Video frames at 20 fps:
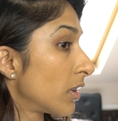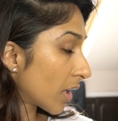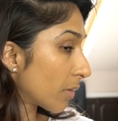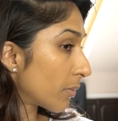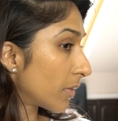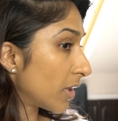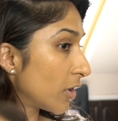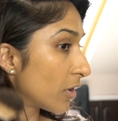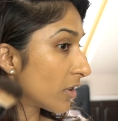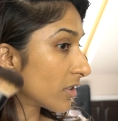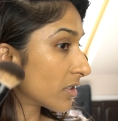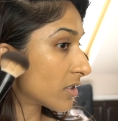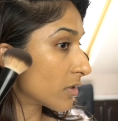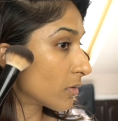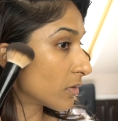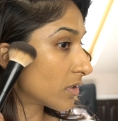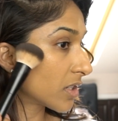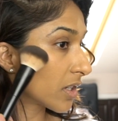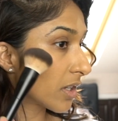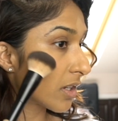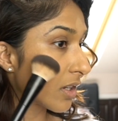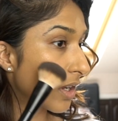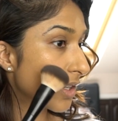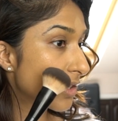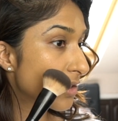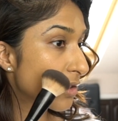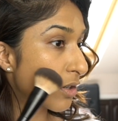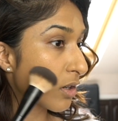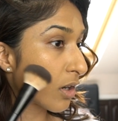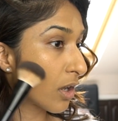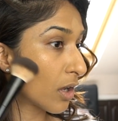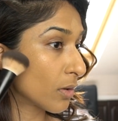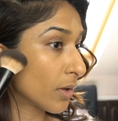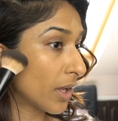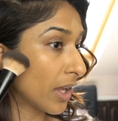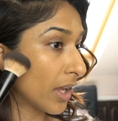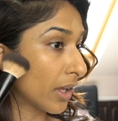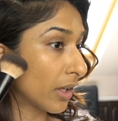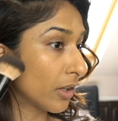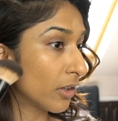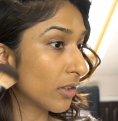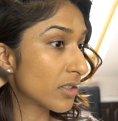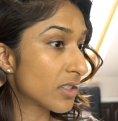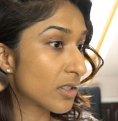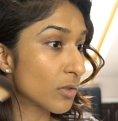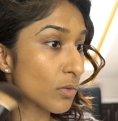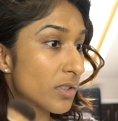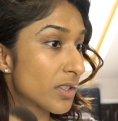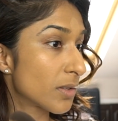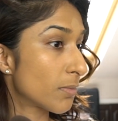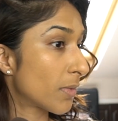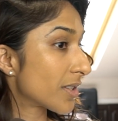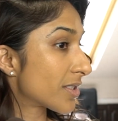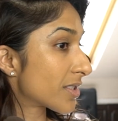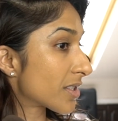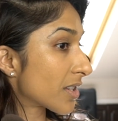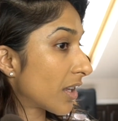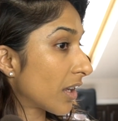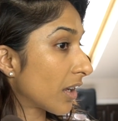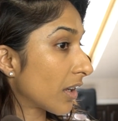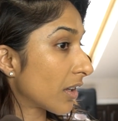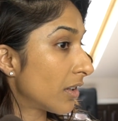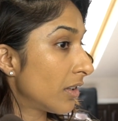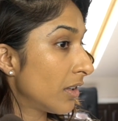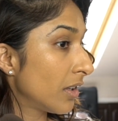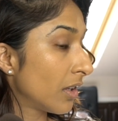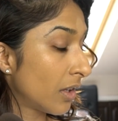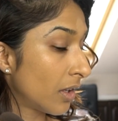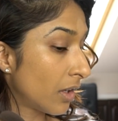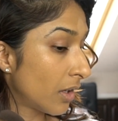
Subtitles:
I mean, you can still see a nice glow here. You can still see my skin,